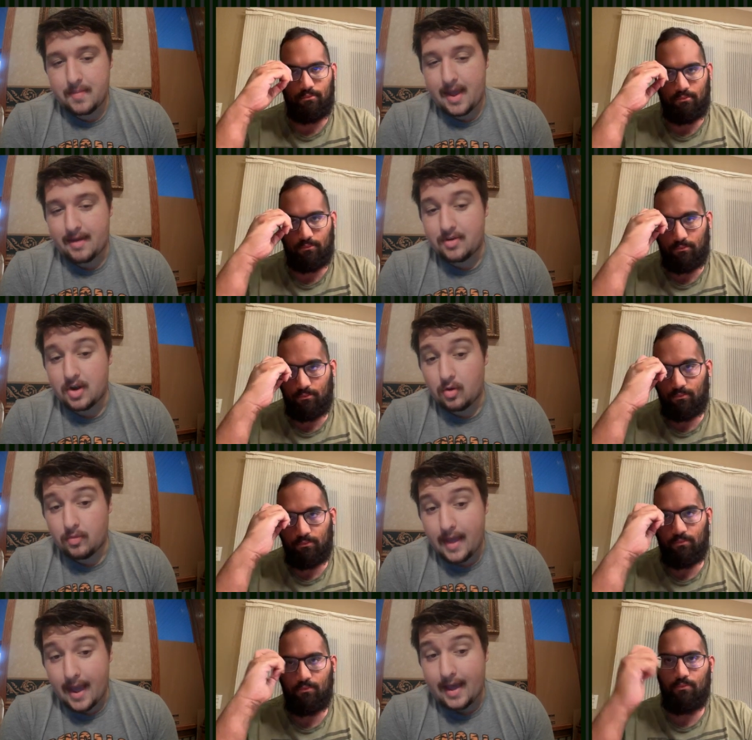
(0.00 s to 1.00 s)
Speaker 1: may have
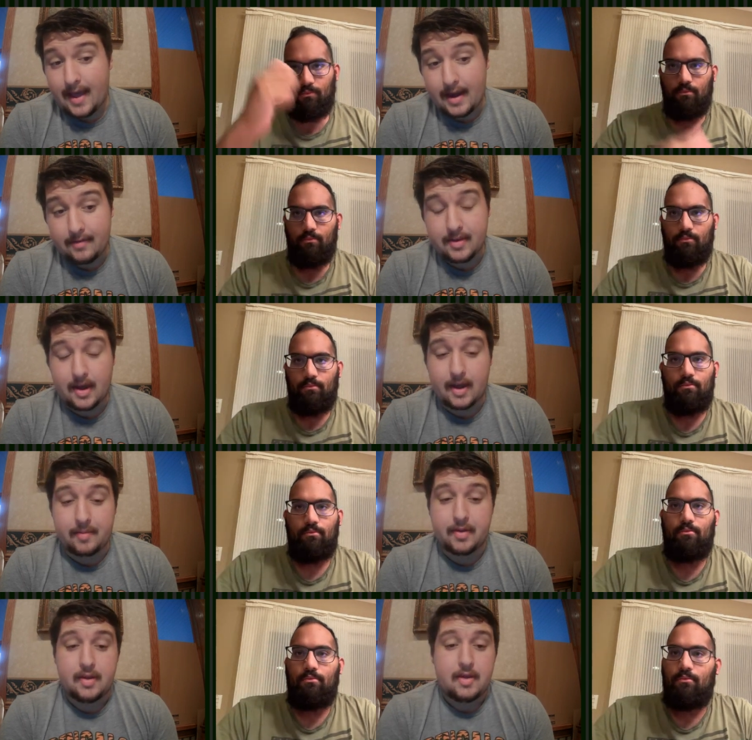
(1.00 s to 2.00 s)
known that ahead of
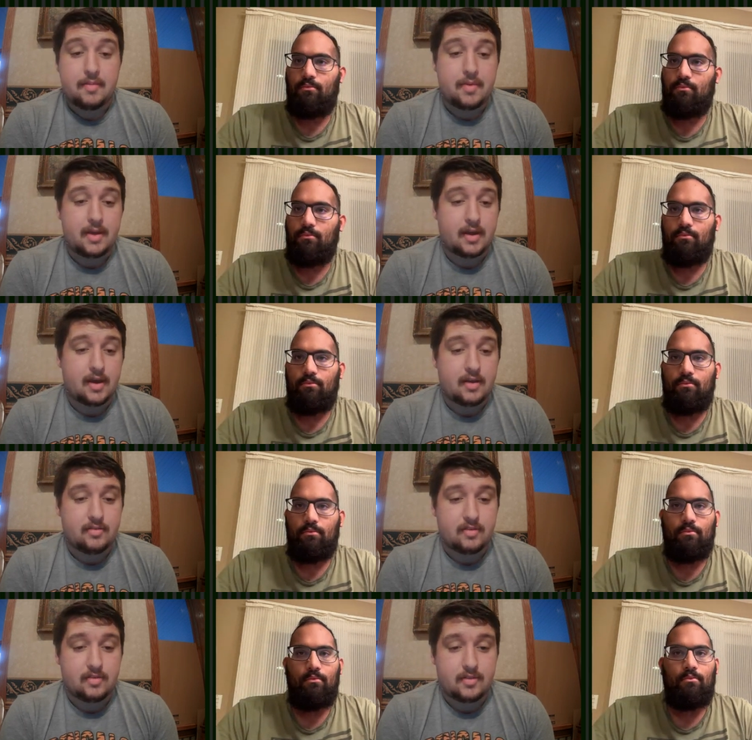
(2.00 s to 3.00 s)
time
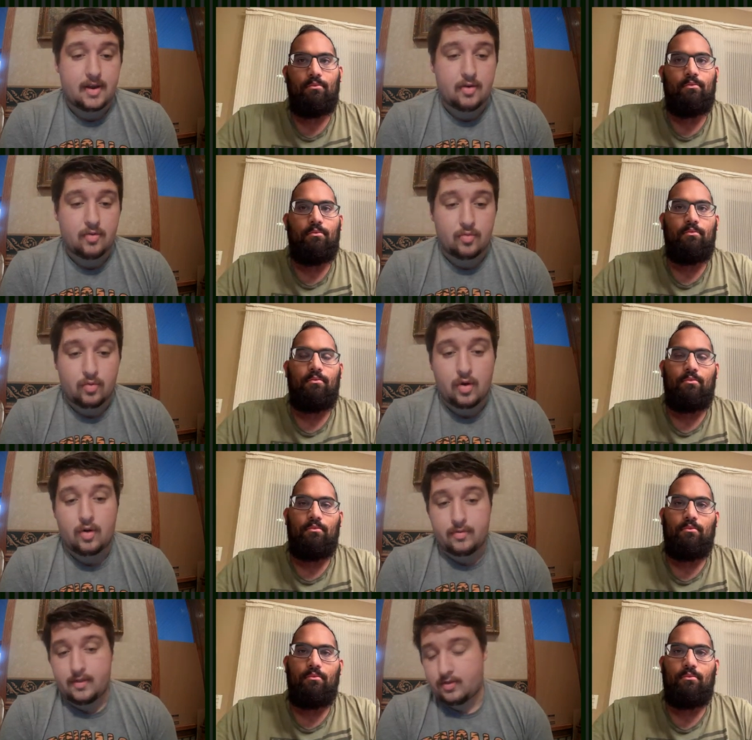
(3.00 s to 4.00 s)
because there
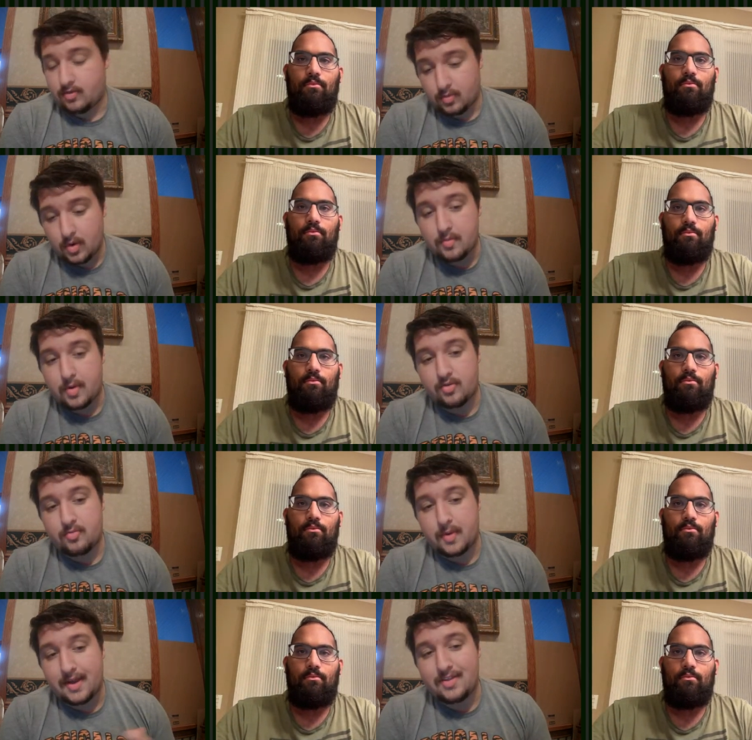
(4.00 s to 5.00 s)
these are rumors,
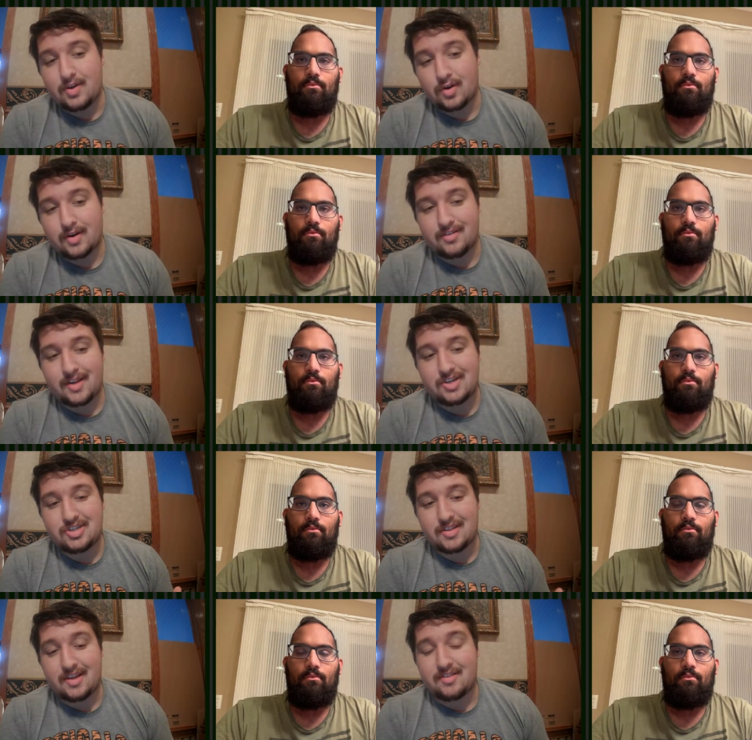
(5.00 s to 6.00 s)
but in the
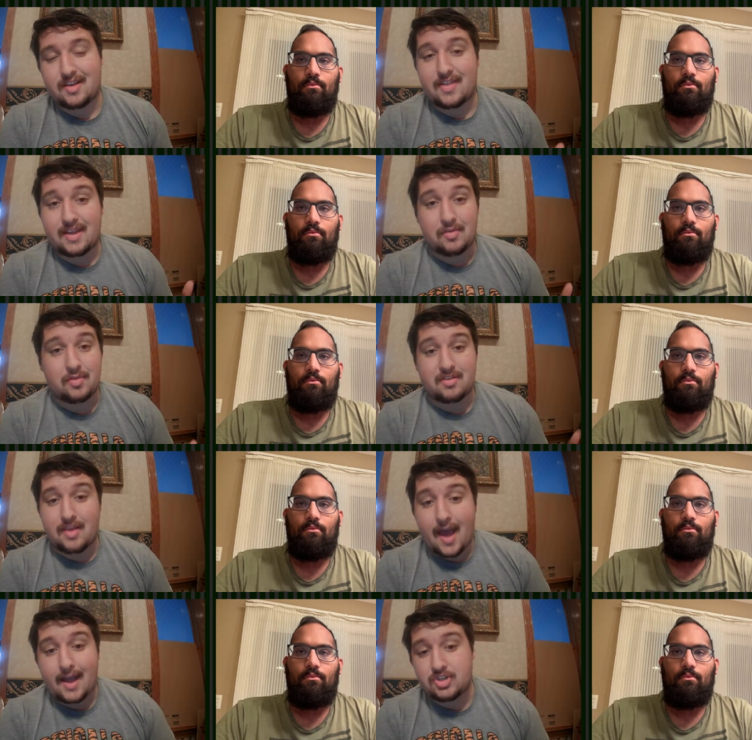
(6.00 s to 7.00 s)
organization they said that he was
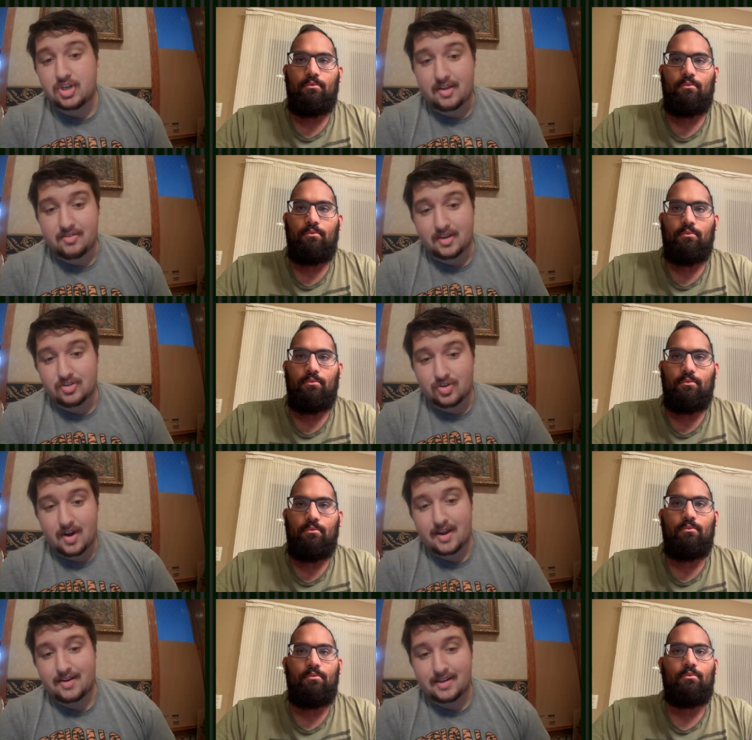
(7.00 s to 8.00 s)
sack chasing,
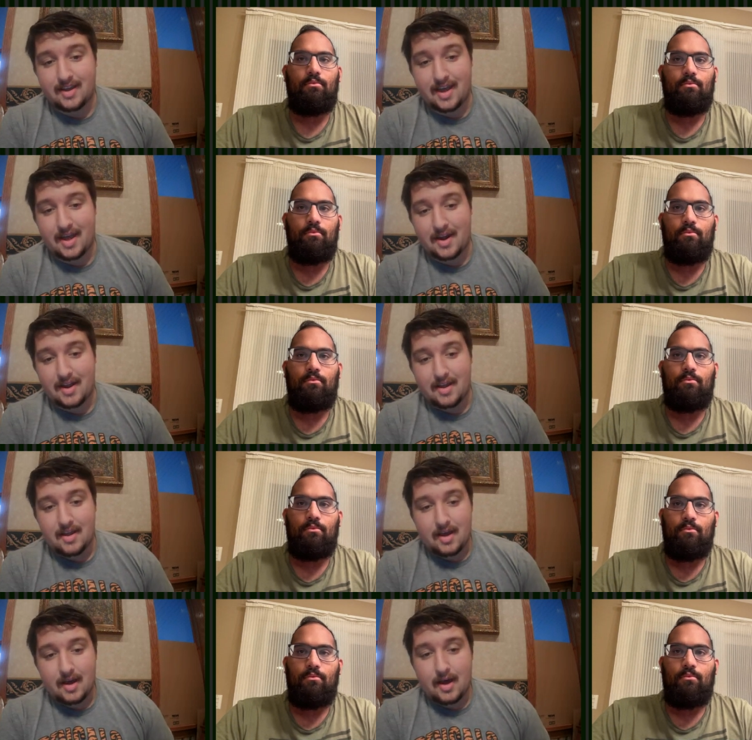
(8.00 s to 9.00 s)
trying to get
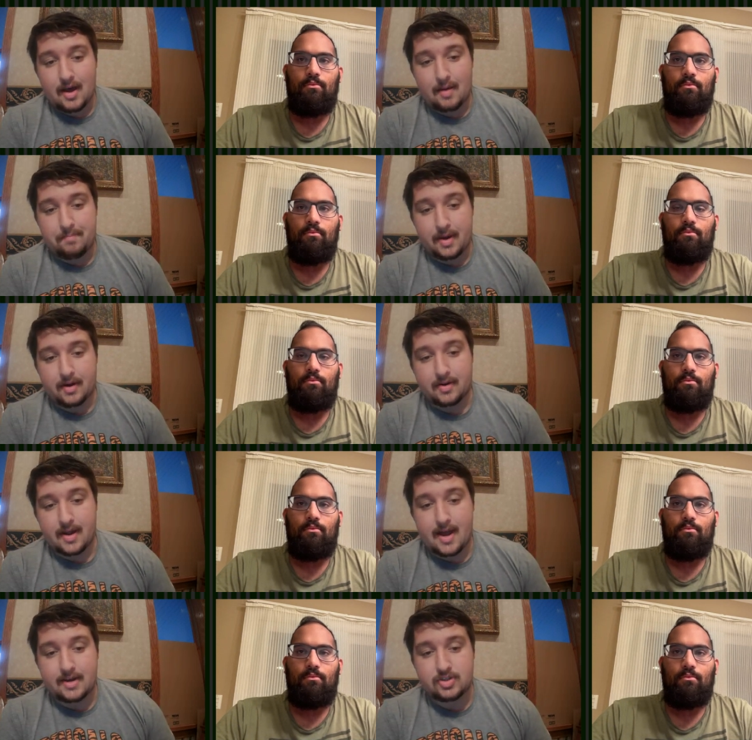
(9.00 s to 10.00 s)
uh, bigger
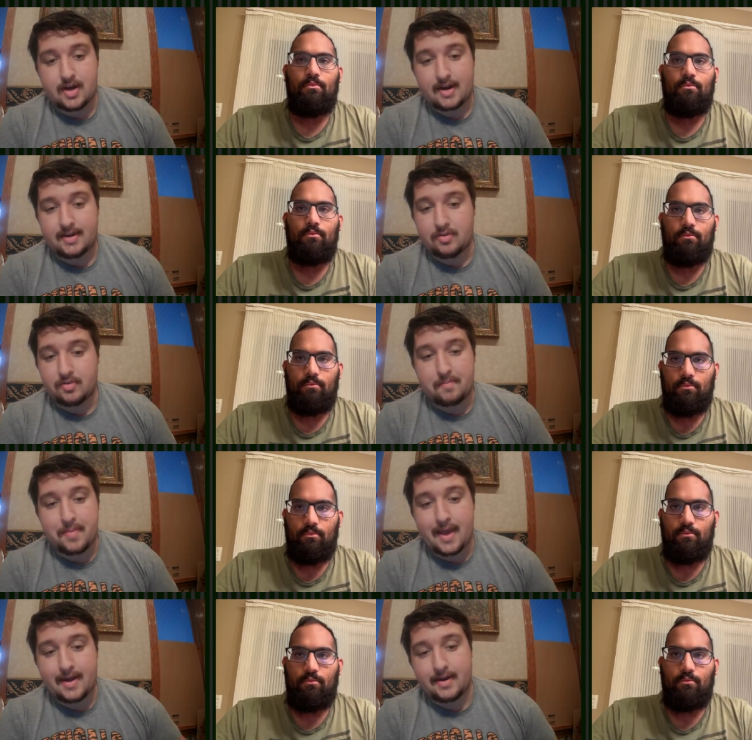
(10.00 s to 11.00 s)
contract. He was
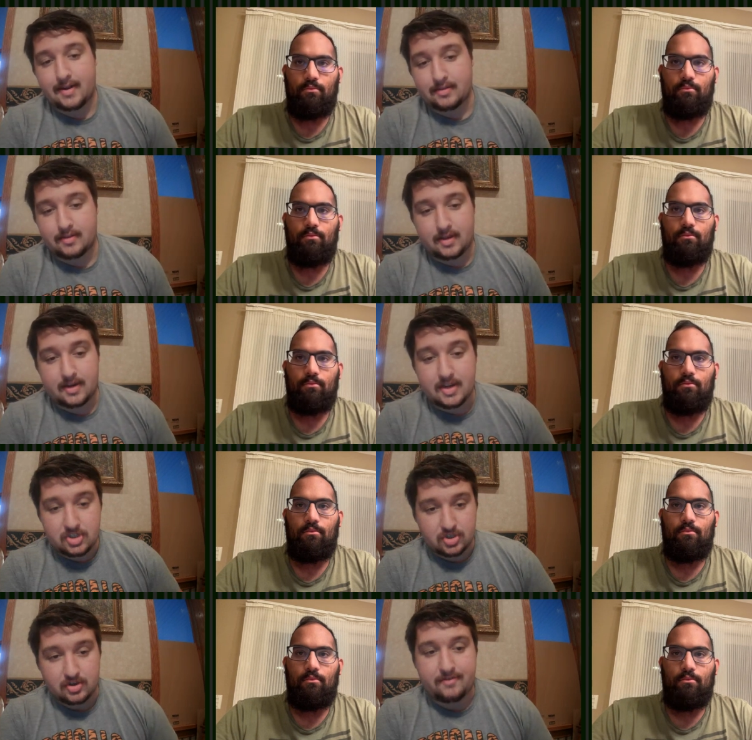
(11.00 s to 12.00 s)
abandoning the
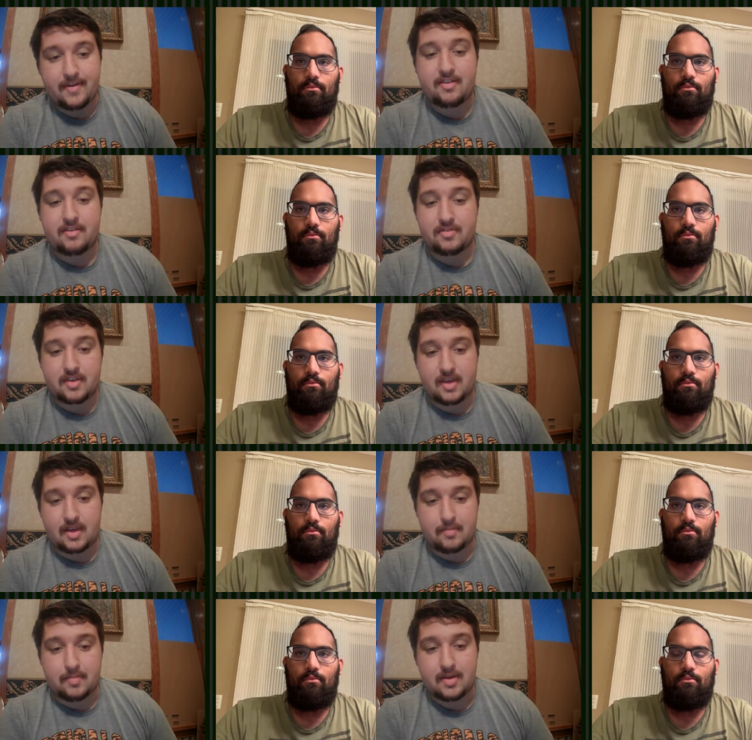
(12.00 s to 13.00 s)
initial defensive
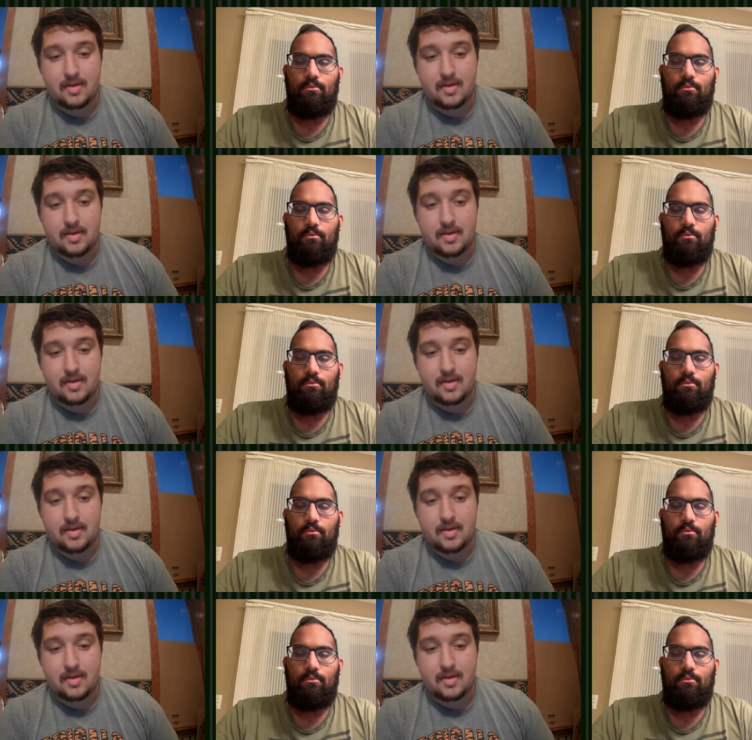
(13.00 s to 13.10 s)
scheme